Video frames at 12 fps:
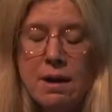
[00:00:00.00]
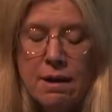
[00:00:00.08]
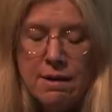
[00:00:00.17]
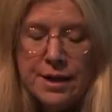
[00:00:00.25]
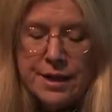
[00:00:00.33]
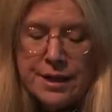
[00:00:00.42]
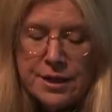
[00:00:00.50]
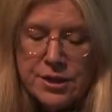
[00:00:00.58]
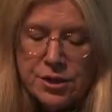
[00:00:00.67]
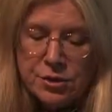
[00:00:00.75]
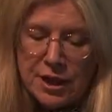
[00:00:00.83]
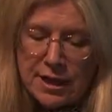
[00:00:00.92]
are
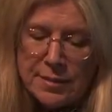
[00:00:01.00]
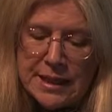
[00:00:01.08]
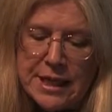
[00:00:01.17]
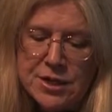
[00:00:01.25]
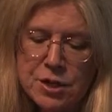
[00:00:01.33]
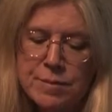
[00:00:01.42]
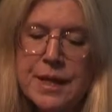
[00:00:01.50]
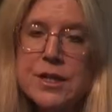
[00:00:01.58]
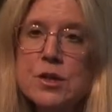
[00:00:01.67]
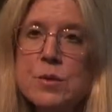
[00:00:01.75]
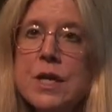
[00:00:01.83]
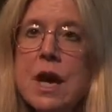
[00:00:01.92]
inextricably
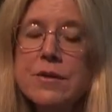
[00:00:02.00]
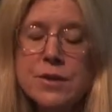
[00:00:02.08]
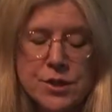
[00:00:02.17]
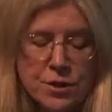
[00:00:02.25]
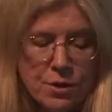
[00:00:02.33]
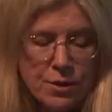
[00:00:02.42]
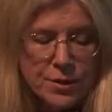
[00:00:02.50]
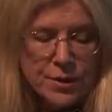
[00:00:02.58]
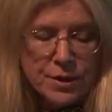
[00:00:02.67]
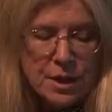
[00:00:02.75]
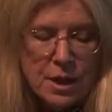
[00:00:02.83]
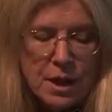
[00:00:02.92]
intermixed with other songs,